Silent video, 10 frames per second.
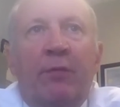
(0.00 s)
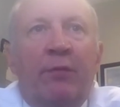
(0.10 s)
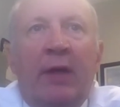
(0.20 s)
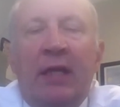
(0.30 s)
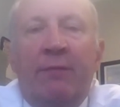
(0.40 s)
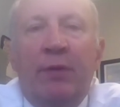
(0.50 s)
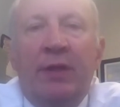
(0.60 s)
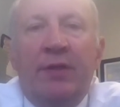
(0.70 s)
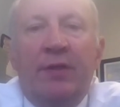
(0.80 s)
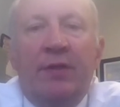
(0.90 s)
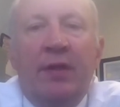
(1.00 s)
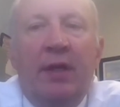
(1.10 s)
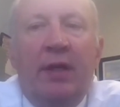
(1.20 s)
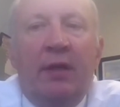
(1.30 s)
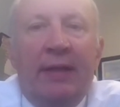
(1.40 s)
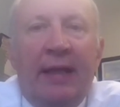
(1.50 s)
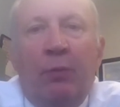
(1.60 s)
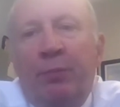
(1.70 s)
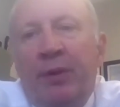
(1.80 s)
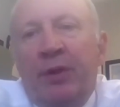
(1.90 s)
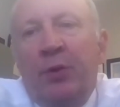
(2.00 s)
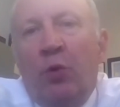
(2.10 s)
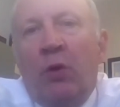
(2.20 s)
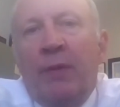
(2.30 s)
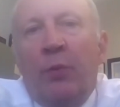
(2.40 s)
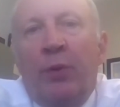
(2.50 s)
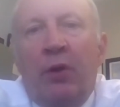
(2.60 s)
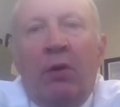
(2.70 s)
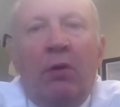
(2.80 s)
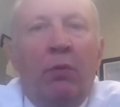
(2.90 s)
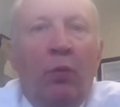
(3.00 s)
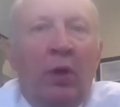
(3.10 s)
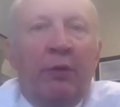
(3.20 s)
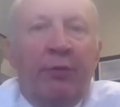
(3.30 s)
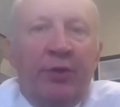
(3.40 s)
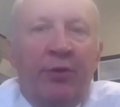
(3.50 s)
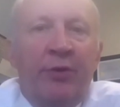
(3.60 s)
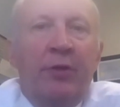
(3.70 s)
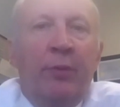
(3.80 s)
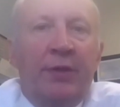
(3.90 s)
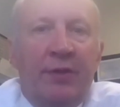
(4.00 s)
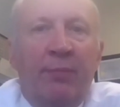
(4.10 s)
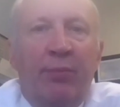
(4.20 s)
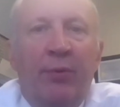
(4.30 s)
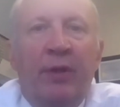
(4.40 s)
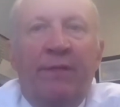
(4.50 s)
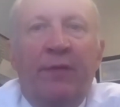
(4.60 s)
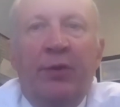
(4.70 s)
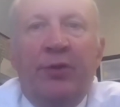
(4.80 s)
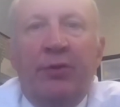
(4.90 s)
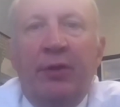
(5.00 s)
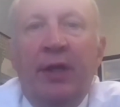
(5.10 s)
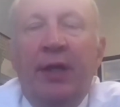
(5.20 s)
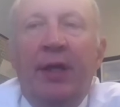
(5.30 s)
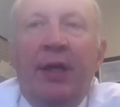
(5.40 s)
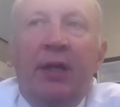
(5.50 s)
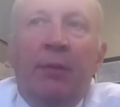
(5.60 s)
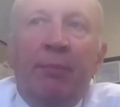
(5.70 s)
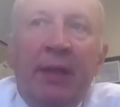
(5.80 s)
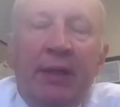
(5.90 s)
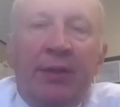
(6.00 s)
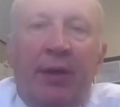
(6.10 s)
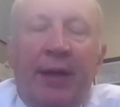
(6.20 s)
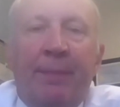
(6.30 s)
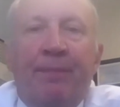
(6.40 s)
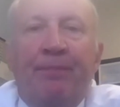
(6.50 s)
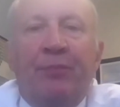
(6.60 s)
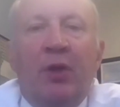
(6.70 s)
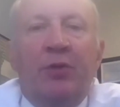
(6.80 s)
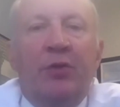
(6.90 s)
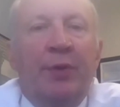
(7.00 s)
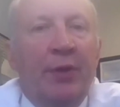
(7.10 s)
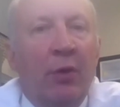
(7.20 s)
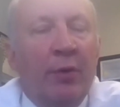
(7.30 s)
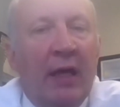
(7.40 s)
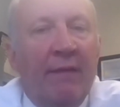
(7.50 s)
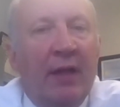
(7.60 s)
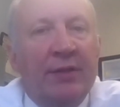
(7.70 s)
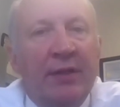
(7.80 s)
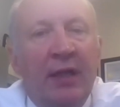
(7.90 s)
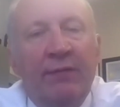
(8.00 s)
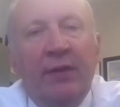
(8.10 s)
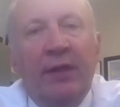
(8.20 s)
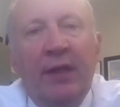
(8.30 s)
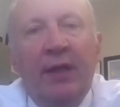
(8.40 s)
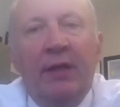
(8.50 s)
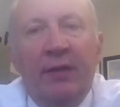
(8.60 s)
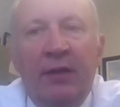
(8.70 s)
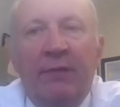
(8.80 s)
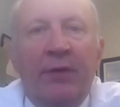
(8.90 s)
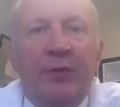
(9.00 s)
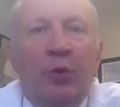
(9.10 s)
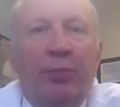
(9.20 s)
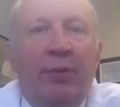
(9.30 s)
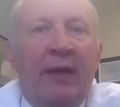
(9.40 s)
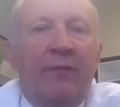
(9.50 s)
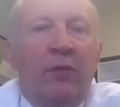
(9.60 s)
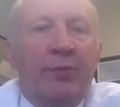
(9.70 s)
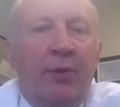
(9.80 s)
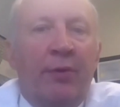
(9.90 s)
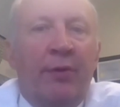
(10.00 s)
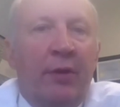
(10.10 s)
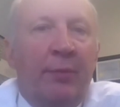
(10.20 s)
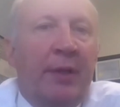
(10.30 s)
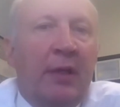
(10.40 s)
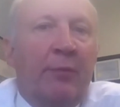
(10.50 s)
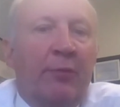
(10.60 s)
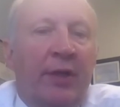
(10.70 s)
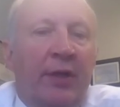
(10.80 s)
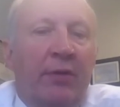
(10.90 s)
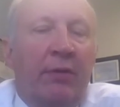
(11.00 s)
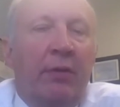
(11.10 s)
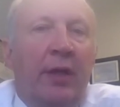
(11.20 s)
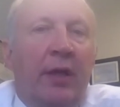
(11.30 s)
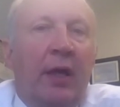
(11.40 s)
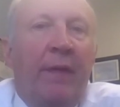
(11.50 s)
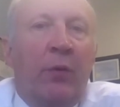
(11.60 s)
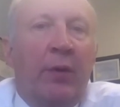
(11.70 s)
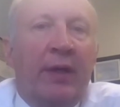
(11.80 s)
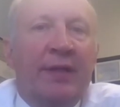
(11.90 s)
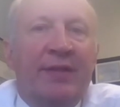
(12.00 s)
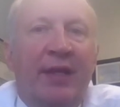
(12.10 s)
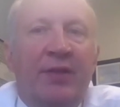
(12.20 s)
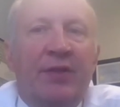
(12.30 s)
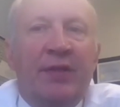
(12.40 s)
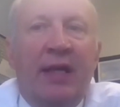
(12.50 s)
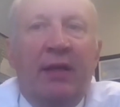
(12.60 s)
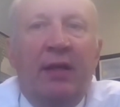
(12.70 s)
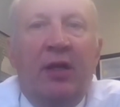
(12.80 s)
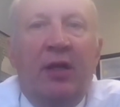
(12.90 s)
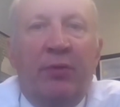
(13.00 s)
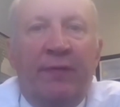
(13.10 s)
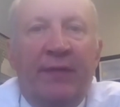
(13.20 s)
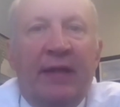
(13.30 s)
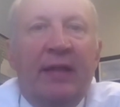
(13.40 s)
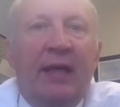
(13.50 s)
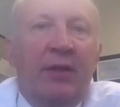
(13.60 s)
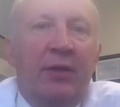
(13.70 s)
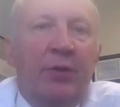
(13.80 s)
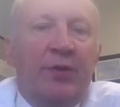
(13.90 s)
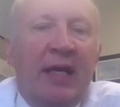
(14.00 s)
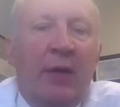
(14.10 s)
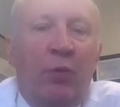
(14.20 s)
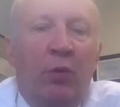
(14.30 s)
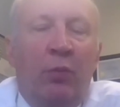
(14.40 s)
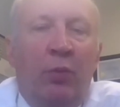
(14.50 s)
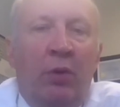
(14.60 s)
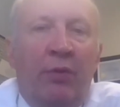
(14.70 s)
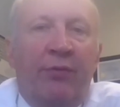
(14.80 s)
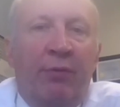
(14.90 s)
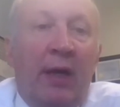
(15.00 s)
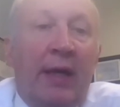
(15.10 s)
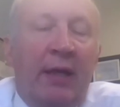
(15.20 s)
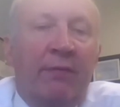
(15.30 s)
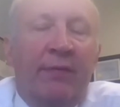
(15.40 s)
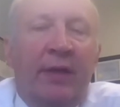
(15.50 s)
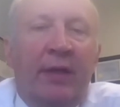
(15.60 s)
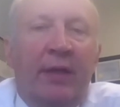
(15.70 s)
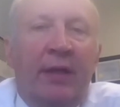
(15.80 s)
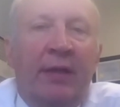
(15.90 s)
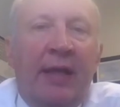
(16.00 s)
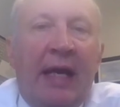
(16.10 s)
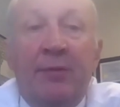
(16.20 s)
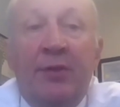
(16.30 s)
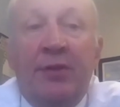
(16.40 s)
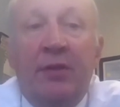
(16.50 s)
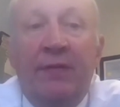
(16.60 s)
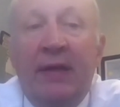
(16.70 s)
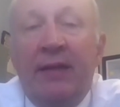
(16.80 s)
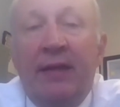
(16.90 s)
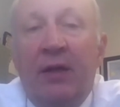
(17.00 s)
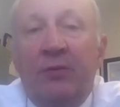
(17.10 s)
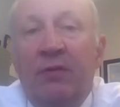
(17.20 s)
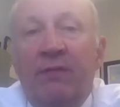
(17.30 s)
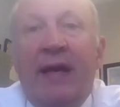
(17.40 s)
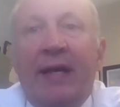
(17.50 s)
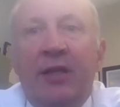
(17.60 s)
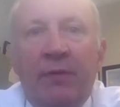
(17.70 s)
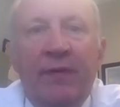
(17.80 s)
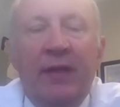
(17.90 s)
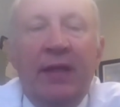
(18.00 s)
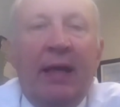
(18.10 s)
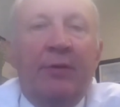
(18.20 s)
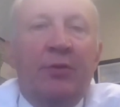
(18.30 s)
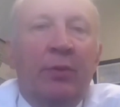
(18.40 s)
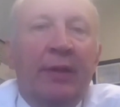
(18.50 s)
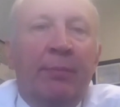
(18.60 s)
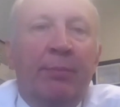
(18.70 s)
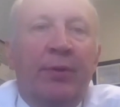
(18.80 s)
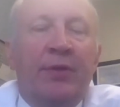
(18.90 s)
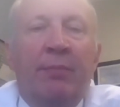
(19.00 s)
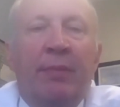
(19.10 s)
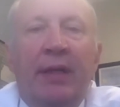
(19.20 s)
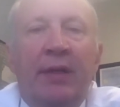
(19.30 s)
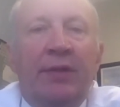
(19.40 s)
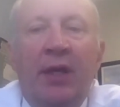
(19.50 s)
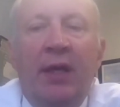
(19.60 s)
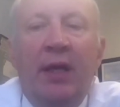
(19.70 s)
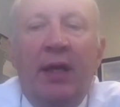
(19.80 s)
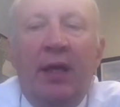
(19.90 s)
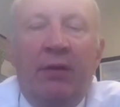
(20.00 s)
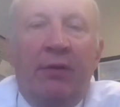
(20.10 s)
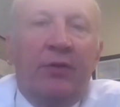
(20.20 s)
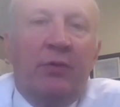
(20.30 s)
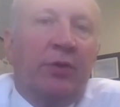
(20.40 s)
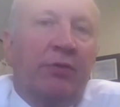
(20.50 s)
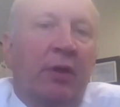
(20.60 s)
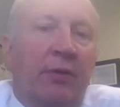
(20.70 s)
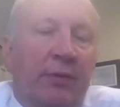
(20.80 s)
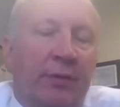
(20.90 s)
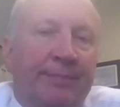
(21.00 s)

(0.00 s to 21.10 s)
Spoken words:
variety of reasons, that would be the norm that we'd all want to return to at some point in the future. In the meantime, since we don't have that safely, then the virtual platforms are going to become critical, and the organizations that perfect that and use that will thrive in the absence of anything else, the vacuum of any actual in-person meetings, and others will struggle.